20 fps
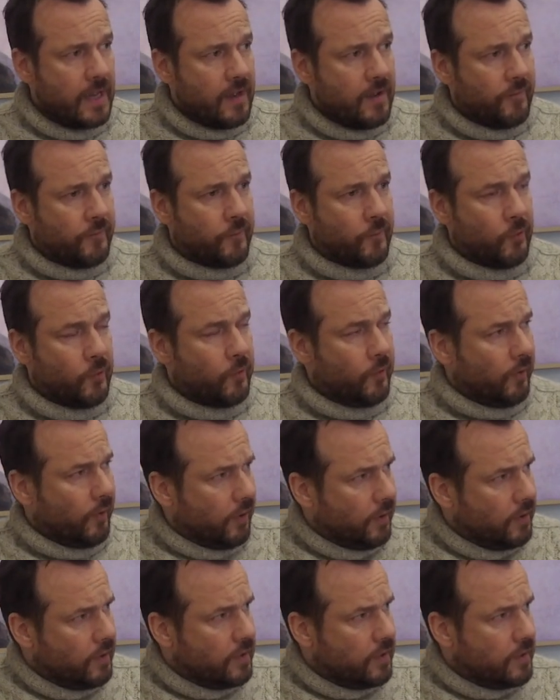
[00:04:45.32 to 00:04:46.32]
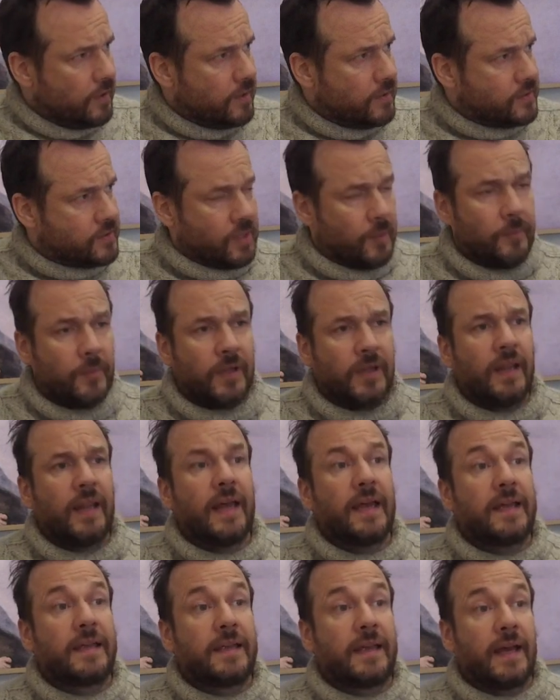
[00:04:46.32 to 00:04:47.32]
For someone
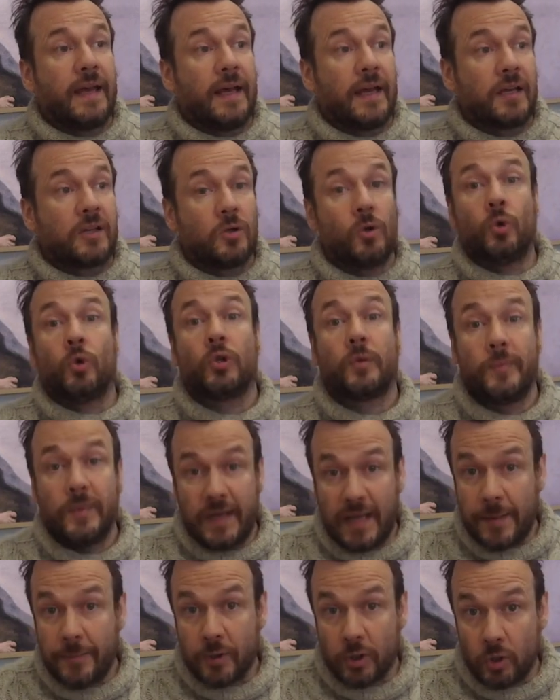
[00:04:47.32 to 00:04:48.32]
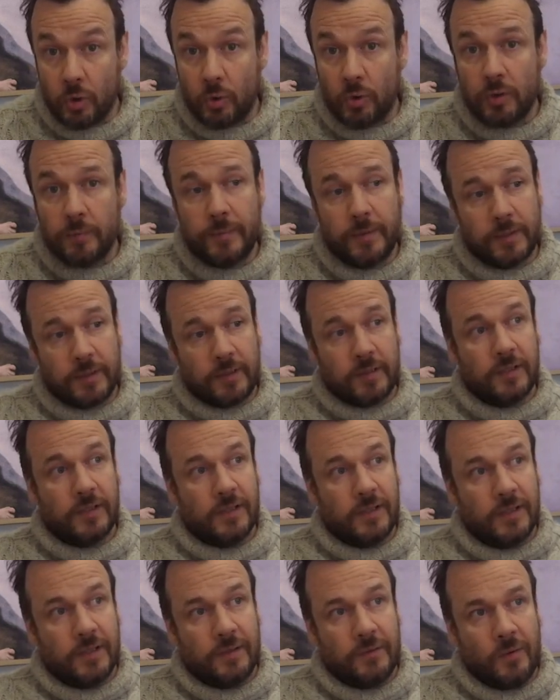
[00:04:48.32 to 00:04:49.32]
like Emma Goldman,
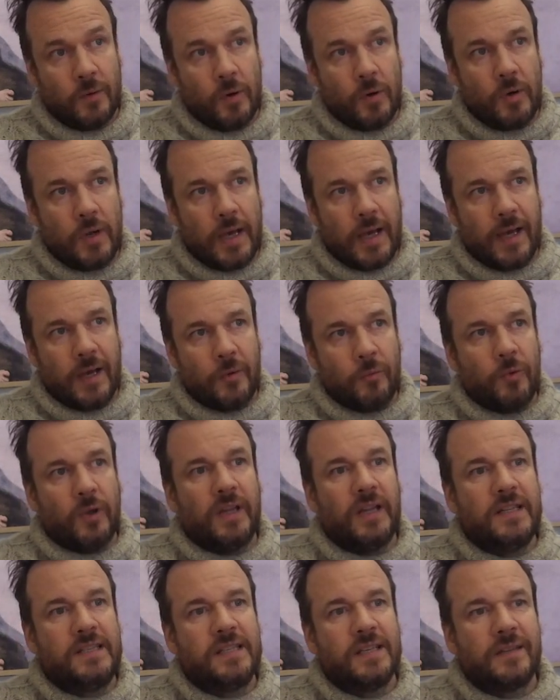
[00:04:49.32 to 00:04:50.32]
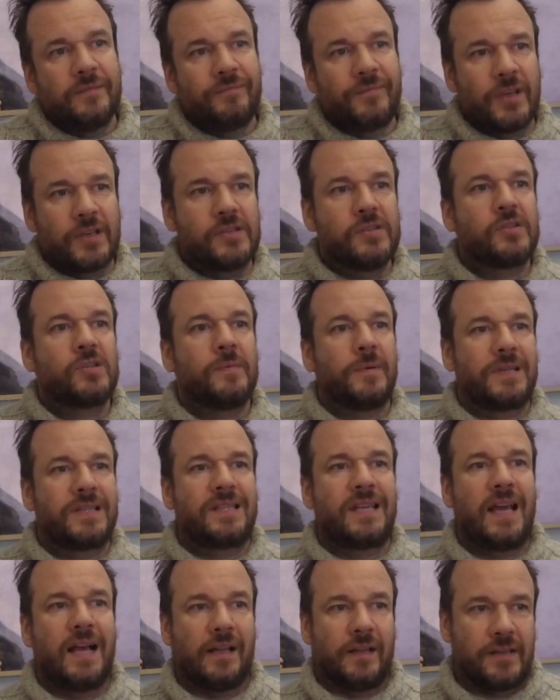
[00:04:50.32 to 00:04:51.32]
religion doesn't so much
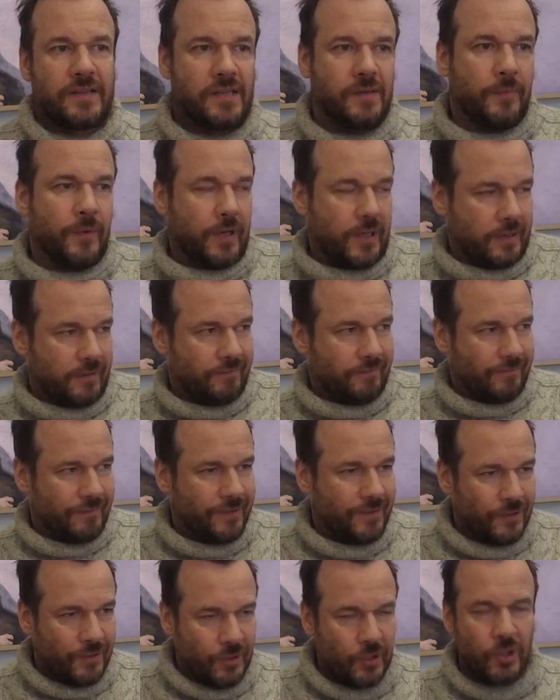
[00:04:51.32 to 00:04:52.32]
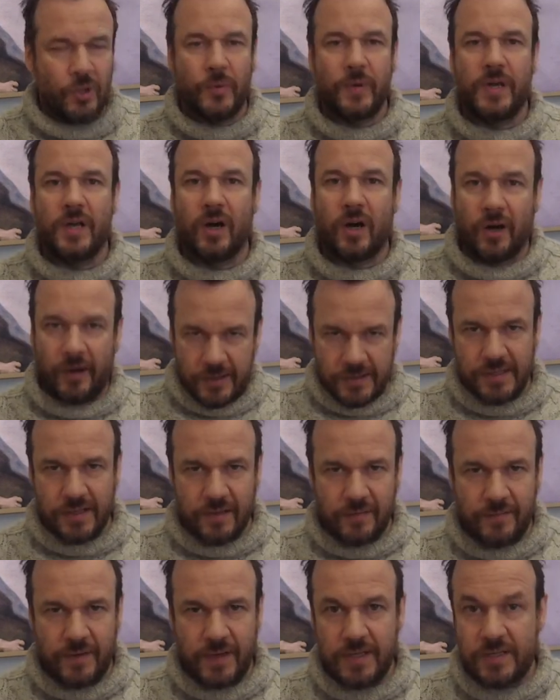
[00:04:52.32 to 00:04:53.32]
tell us about who we are as
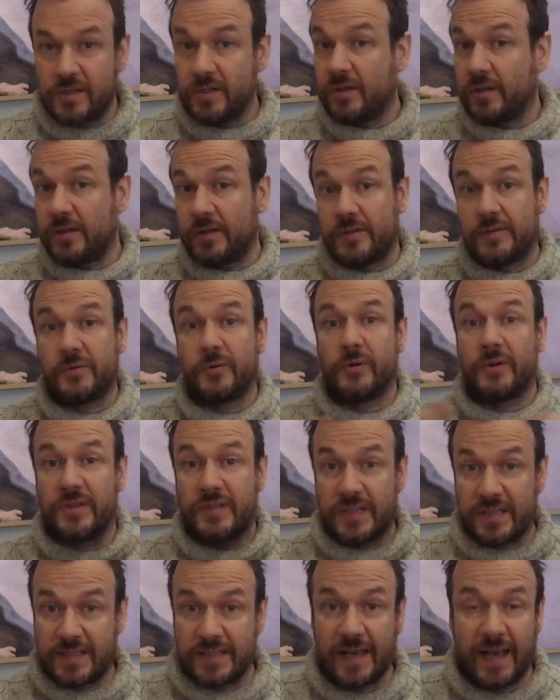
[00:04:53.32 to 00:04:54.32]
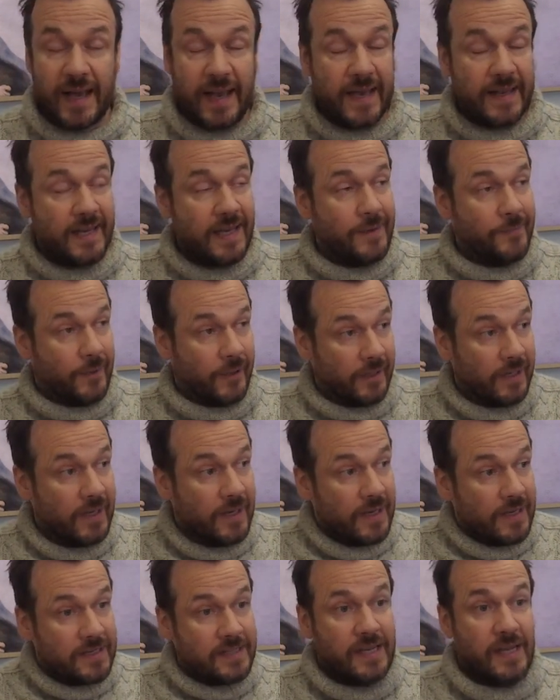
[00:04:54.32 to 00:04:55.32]
individuals or a society, but
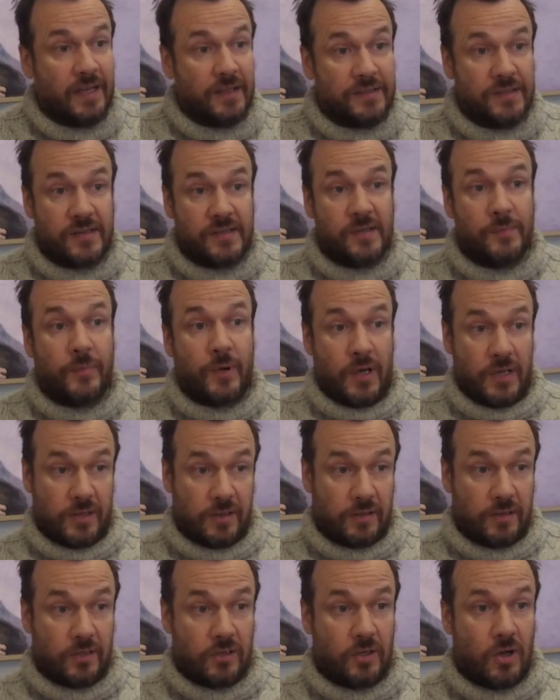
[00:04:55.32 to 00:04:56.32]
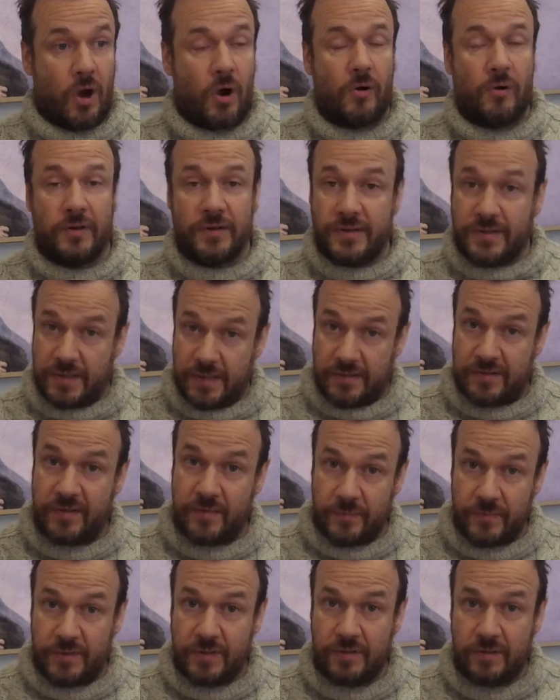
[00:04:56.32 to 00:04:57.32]
tells us about current
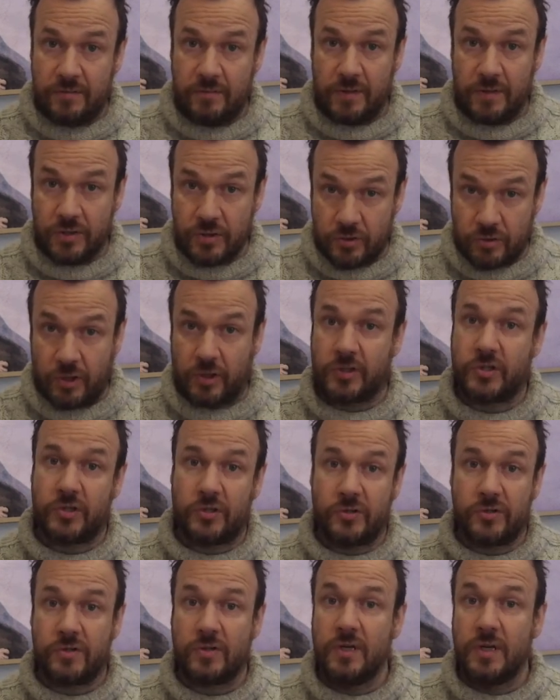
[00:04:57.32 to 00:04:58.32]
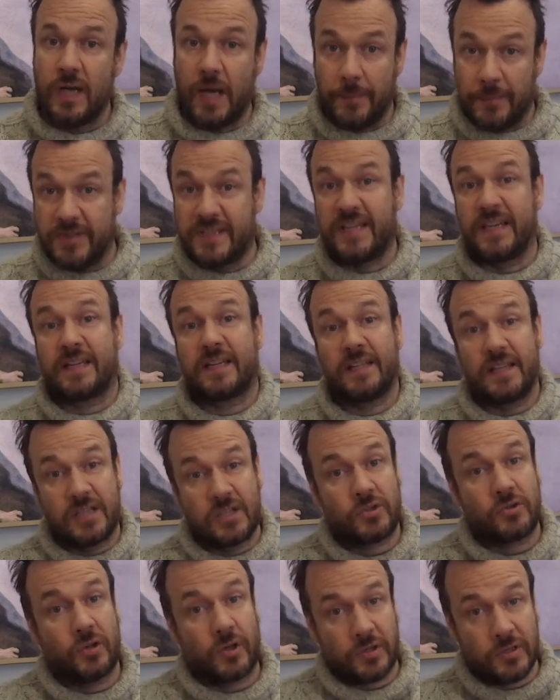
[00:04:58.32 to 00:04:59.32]
systems and structures, and particularly
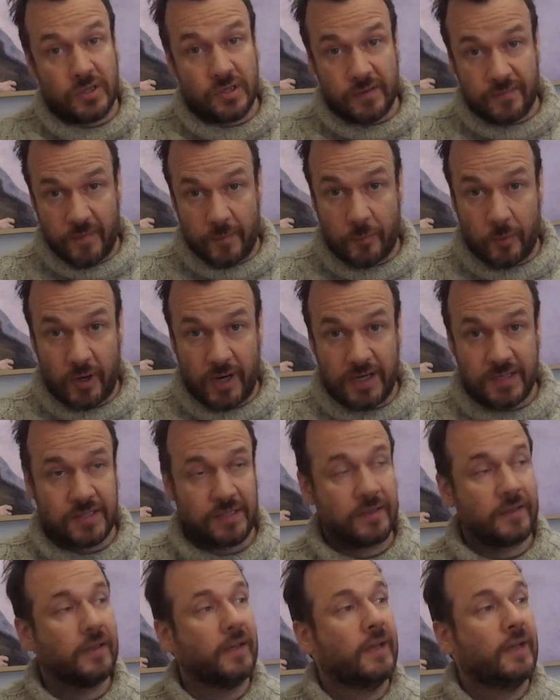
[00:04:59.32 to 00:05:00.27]
structures of oppression.